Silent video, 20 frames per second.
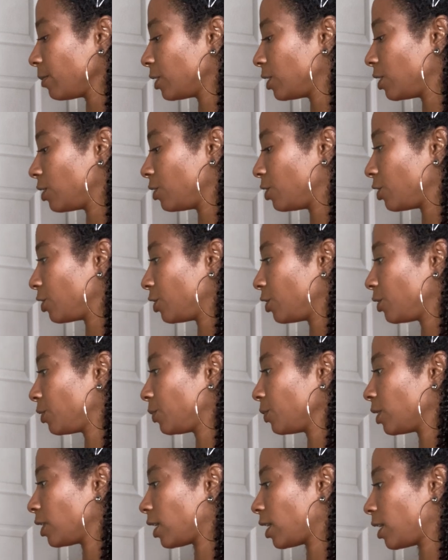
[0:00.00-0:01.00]
going to
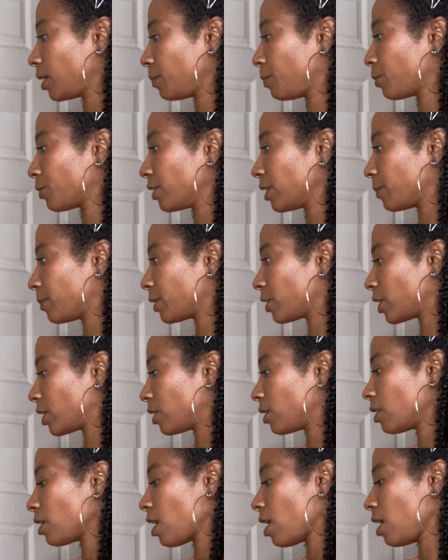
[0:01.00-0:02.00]
do the
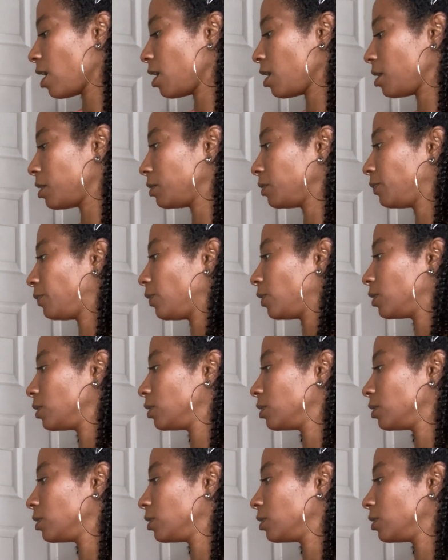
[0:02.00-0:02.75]
perimeter of